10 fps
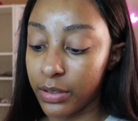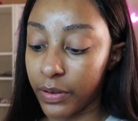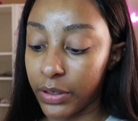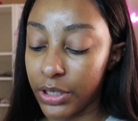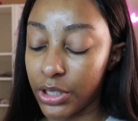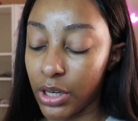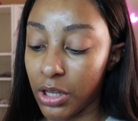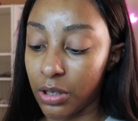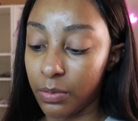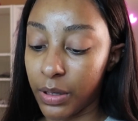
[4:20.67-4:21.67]
this foundation
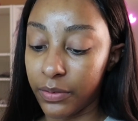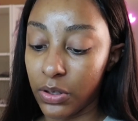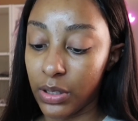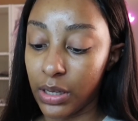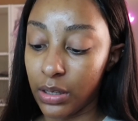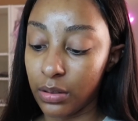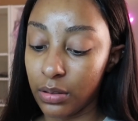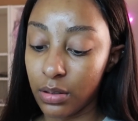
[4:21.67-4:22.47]
y'all I'm not even gonna lie